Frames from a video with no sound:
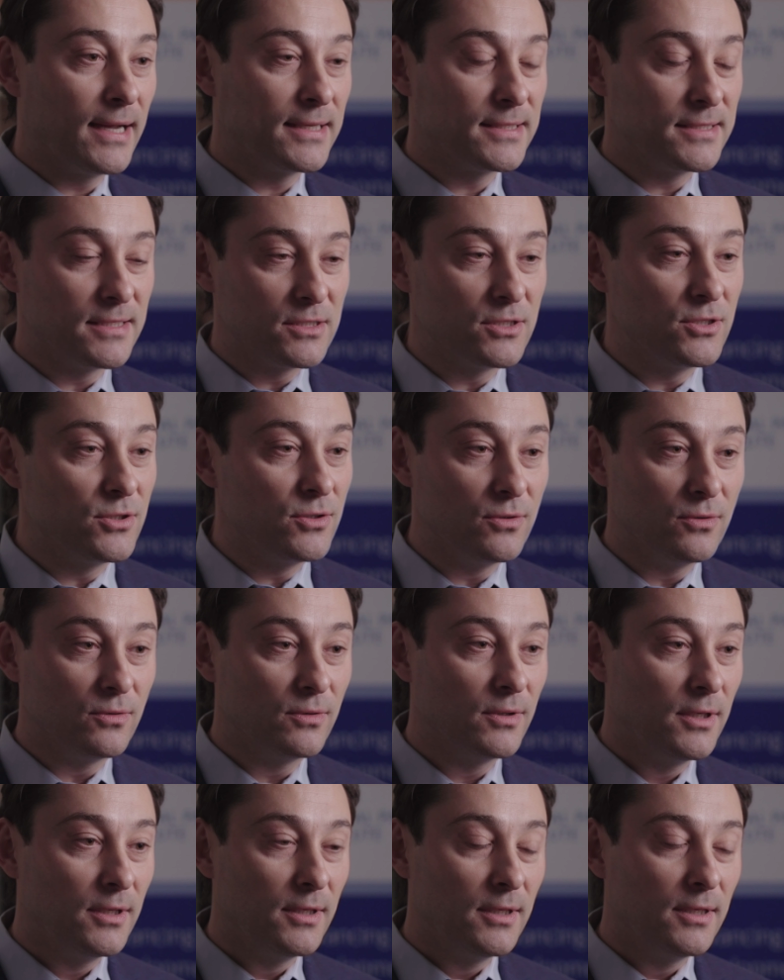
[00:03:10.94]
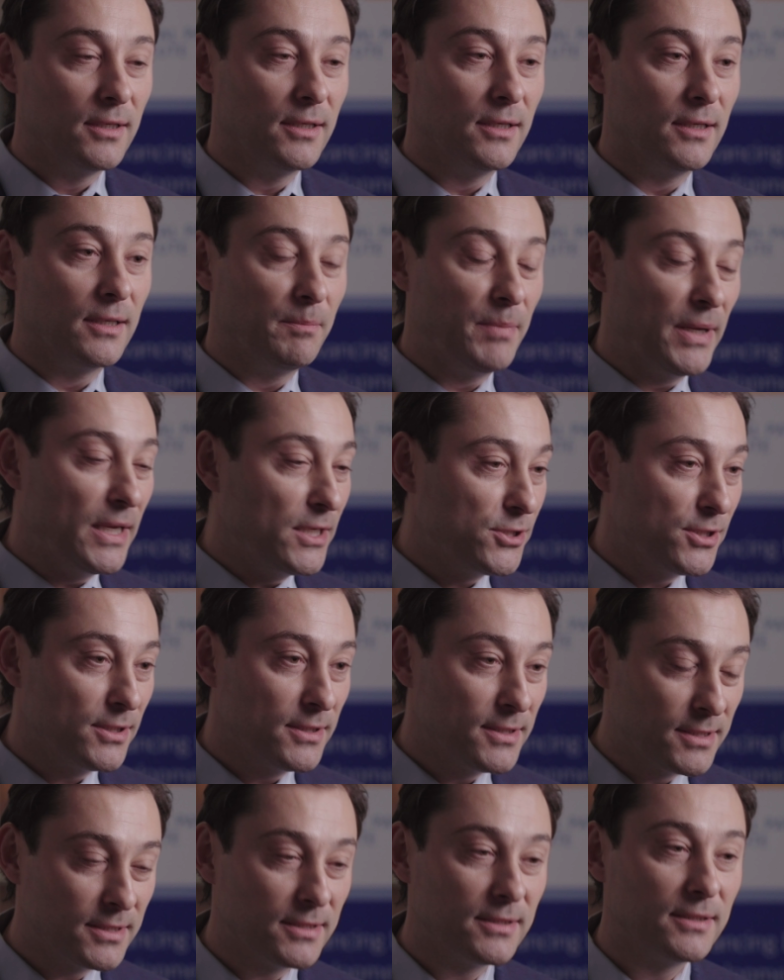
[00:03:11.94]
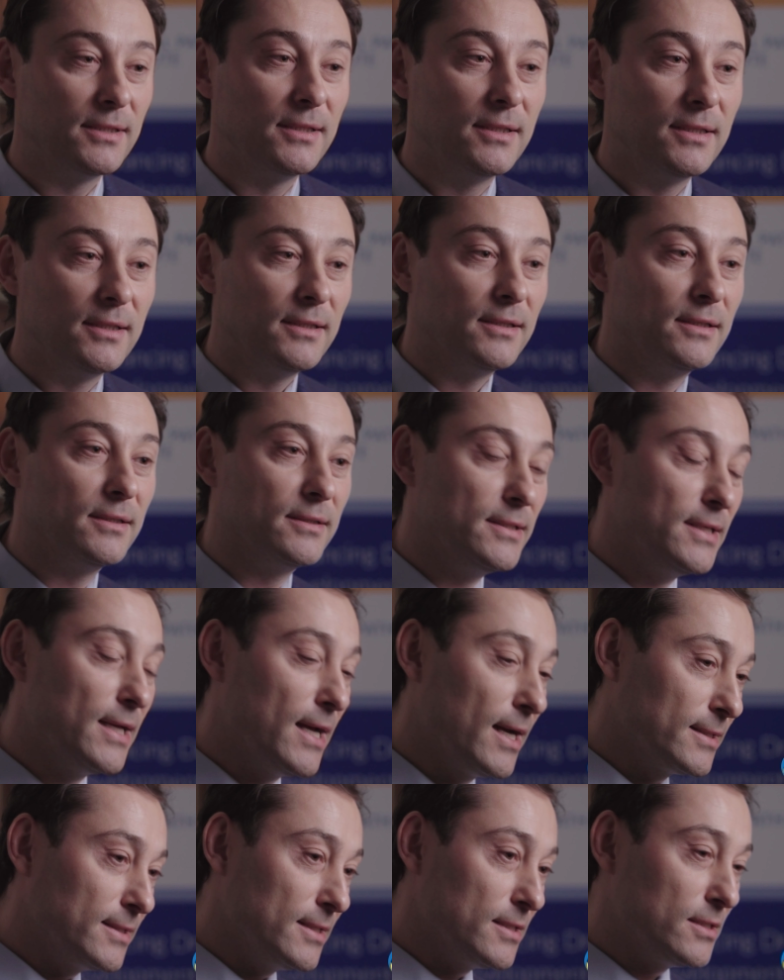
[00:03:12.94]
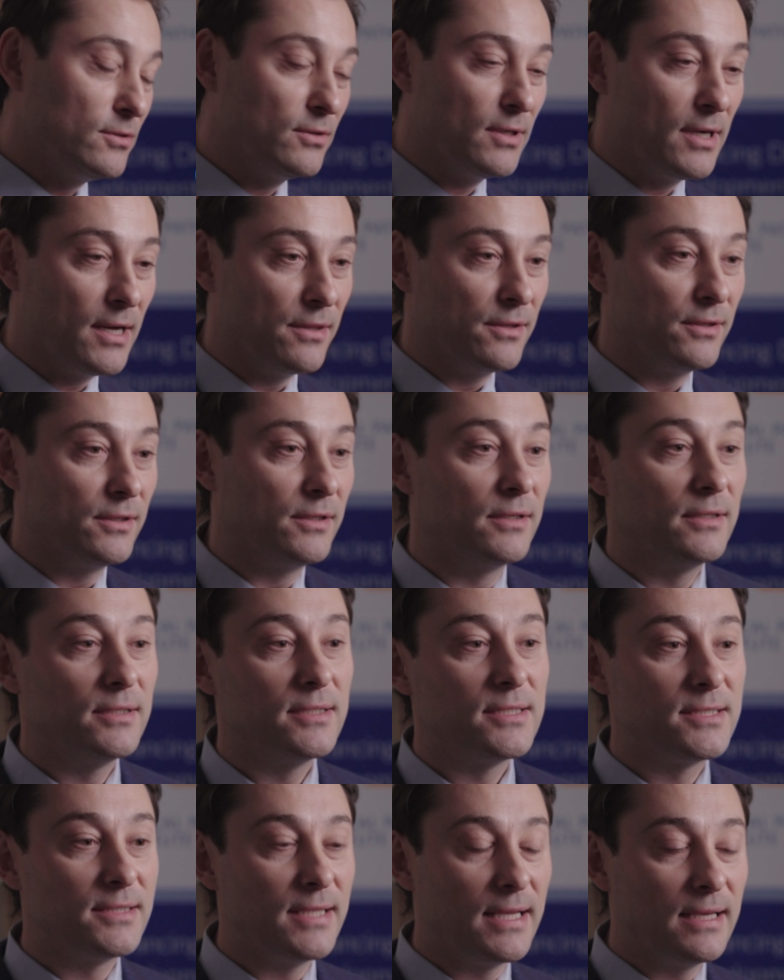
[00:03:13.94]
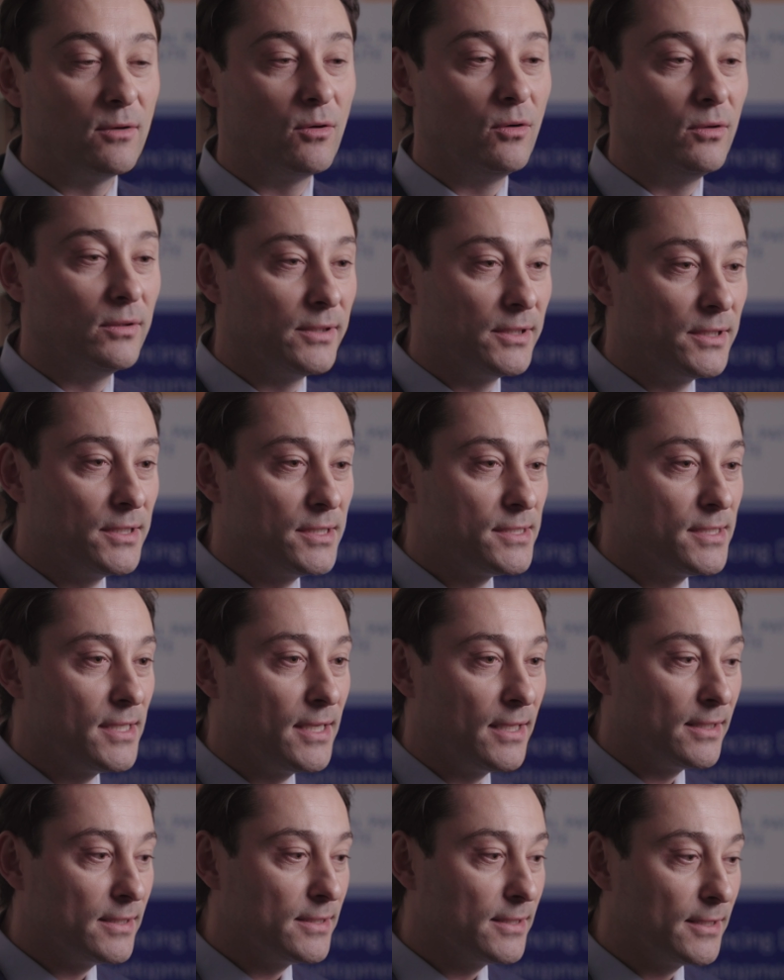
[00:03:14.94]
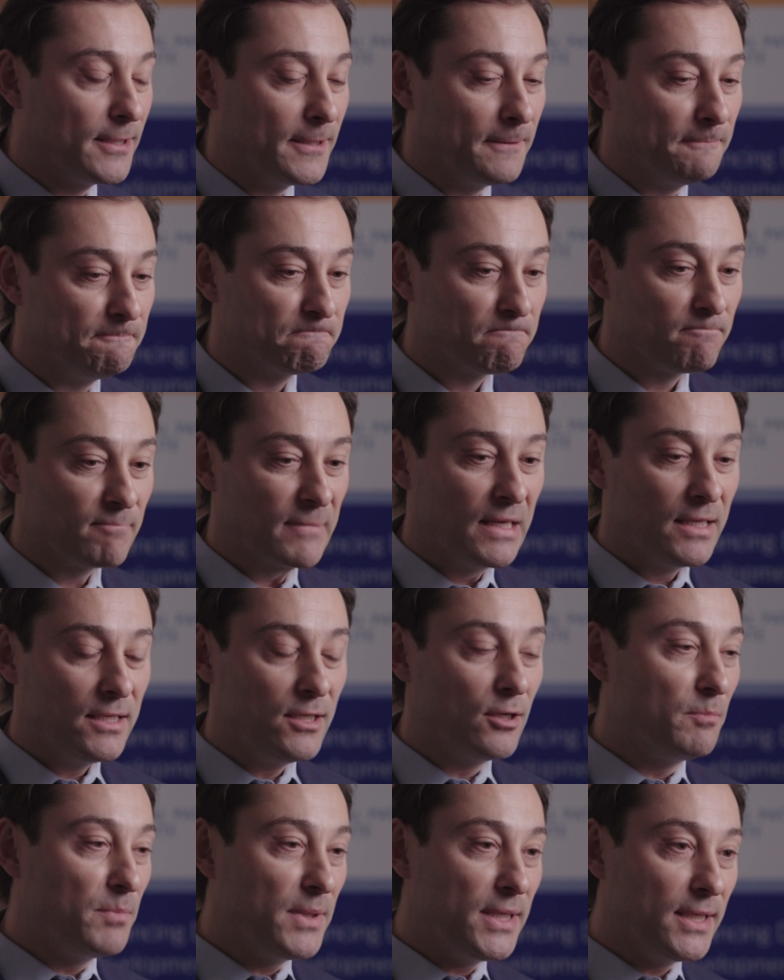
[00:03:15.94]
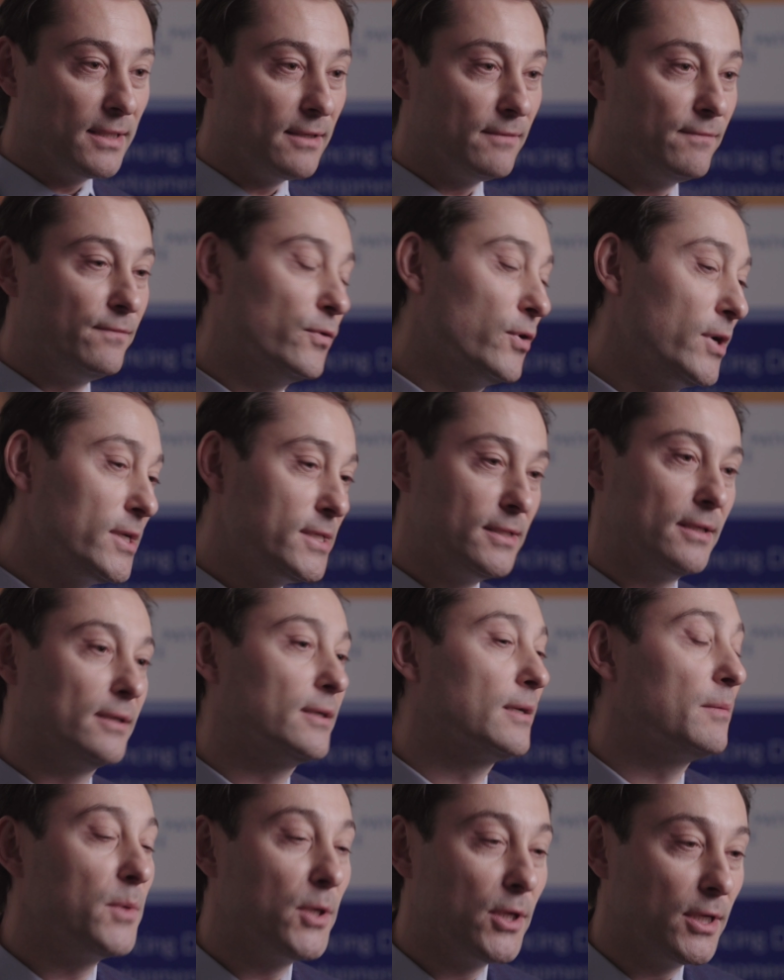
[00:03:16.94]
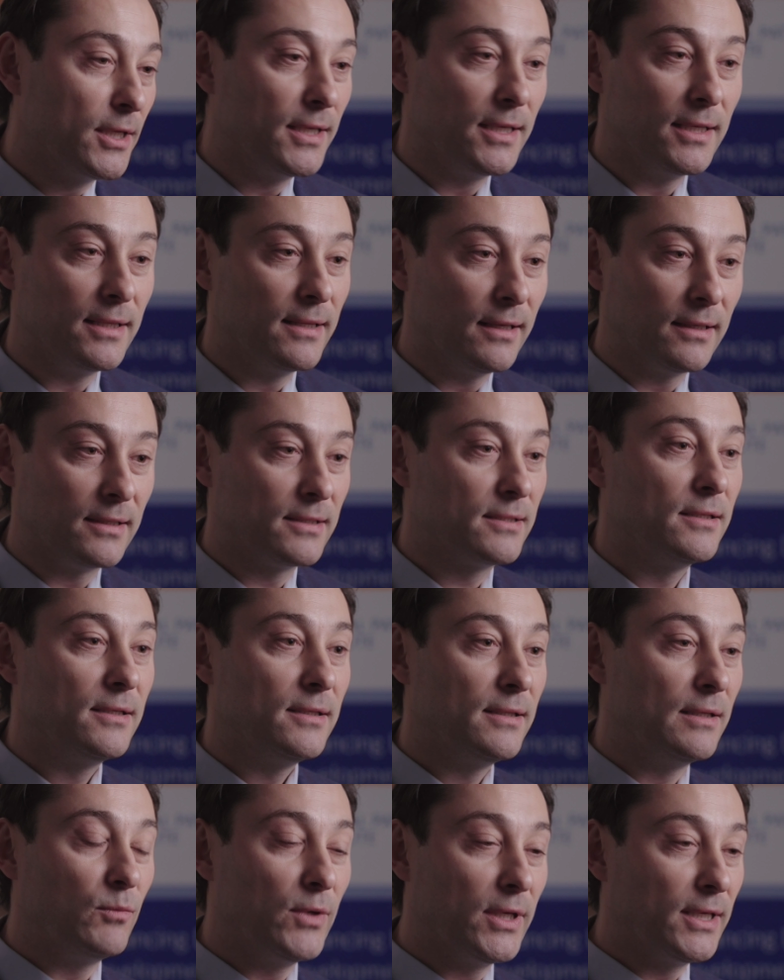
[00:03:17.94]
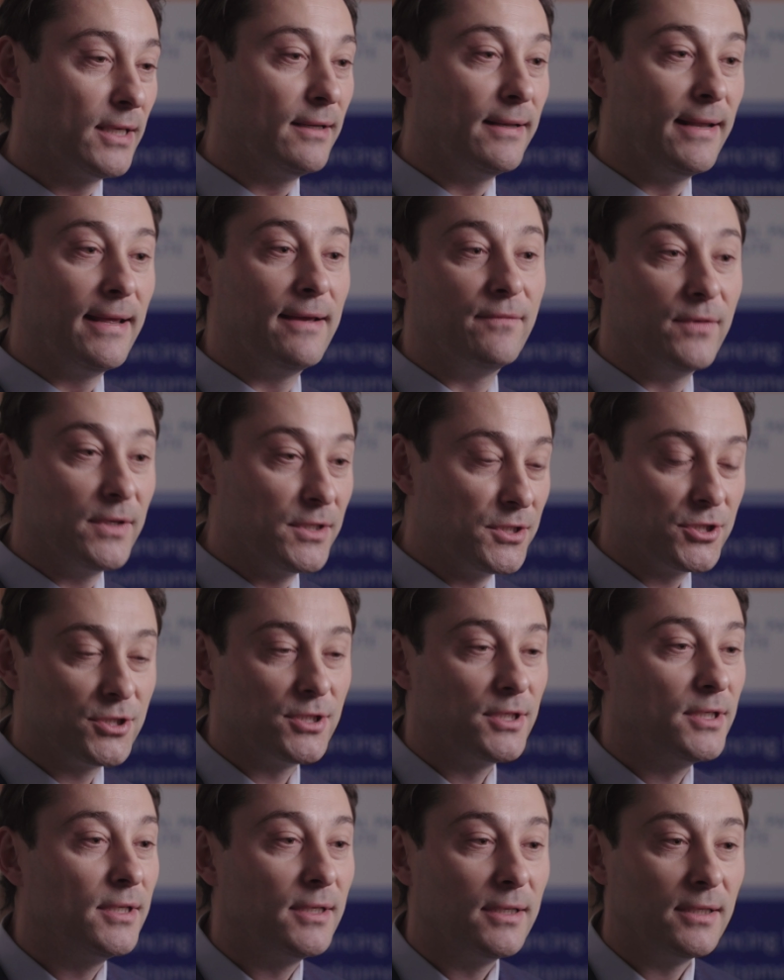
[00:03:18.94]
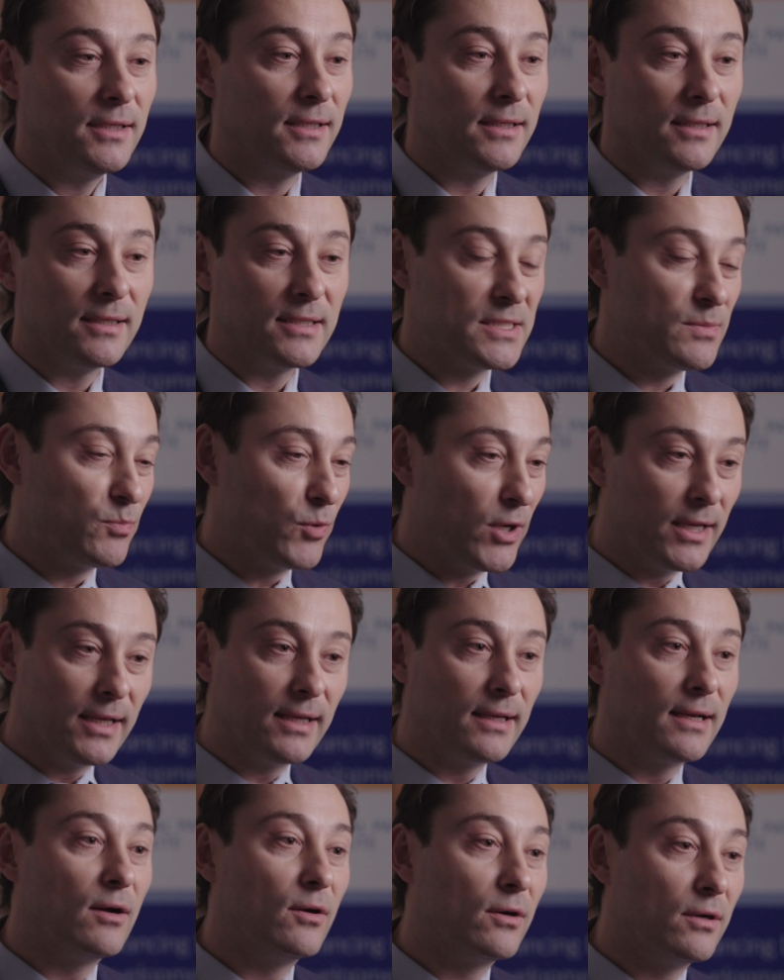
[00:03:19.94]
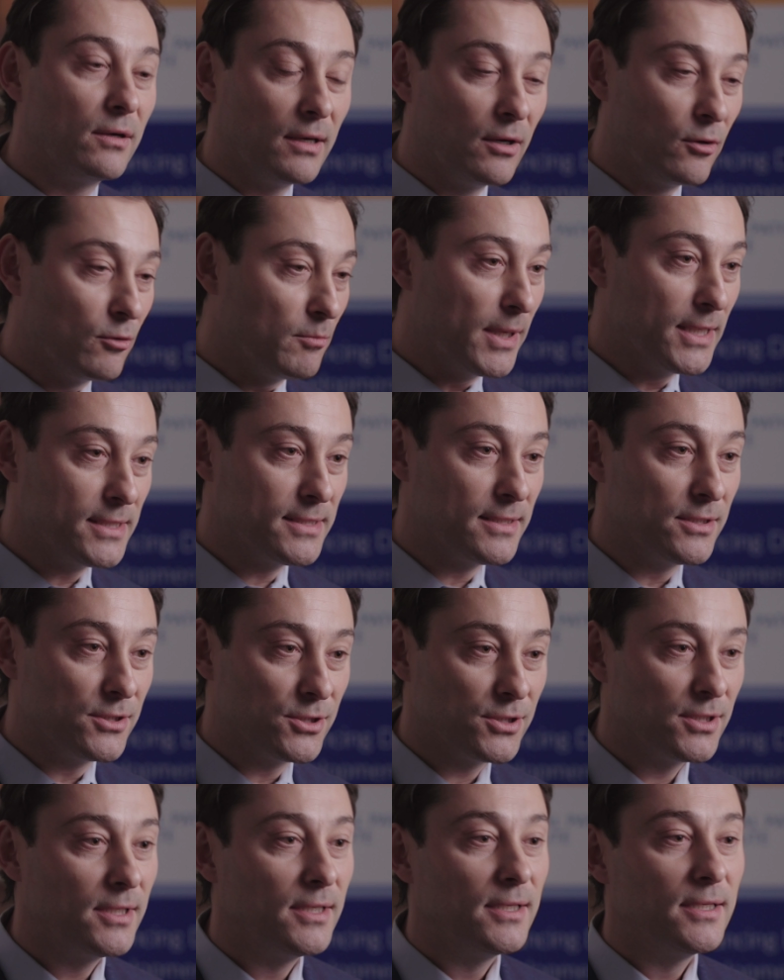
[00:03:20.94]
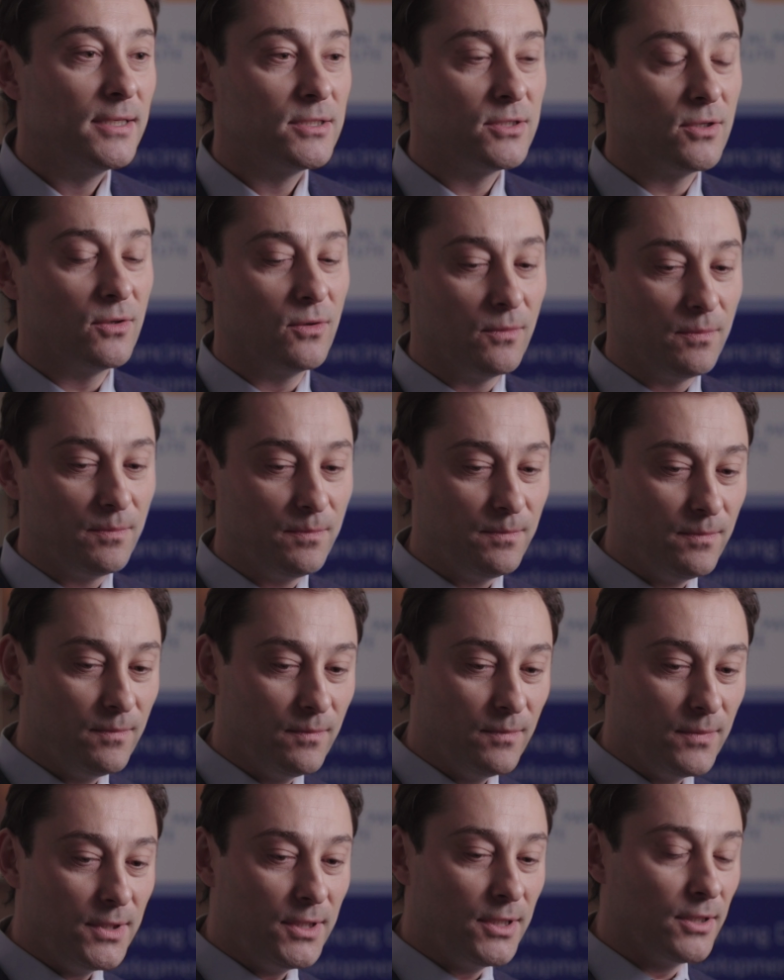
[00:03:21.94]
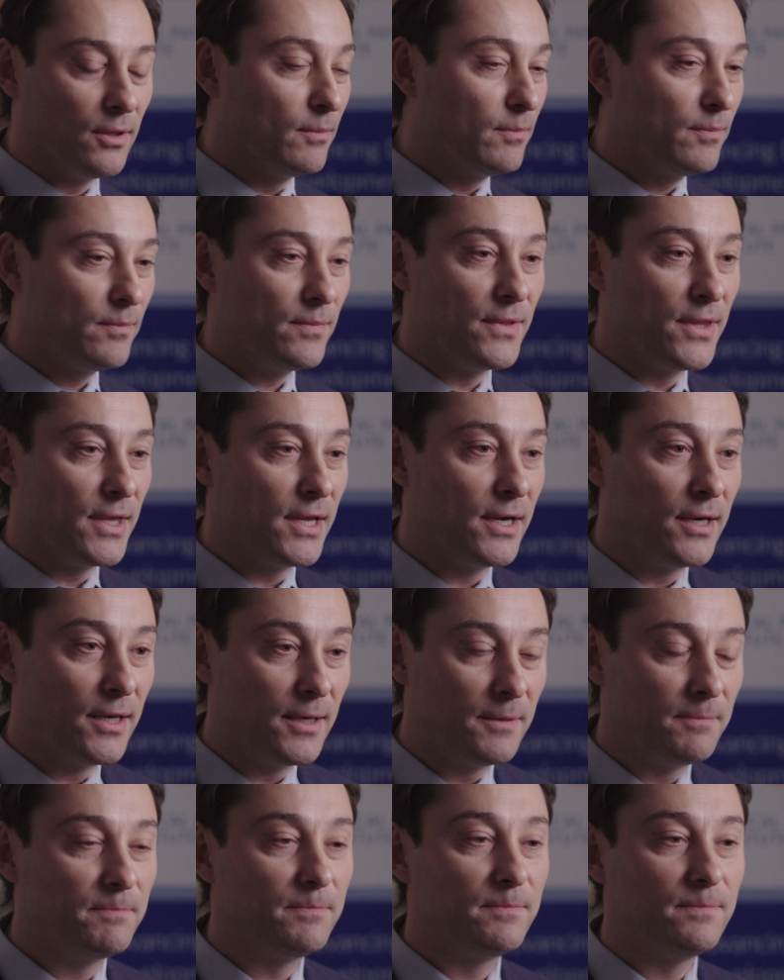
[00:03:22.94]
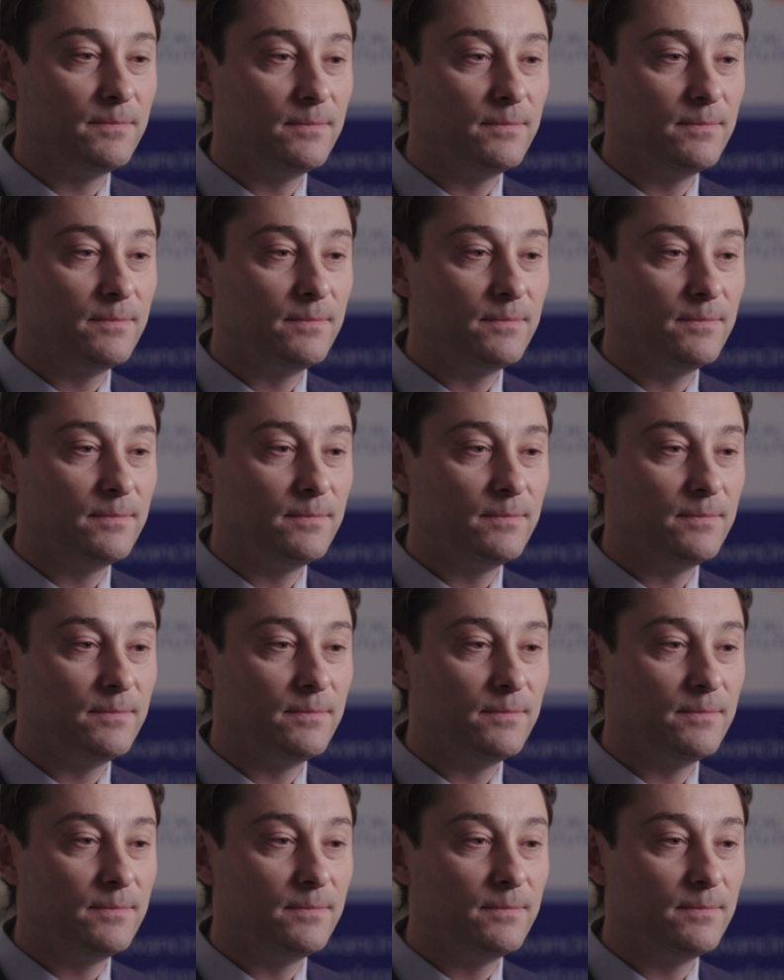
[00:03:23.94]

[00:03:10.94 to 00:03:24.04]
access to patients, the access to other stakeholders, and you know, being the voice in the community that we can leverage in spreading our message. So, you know, their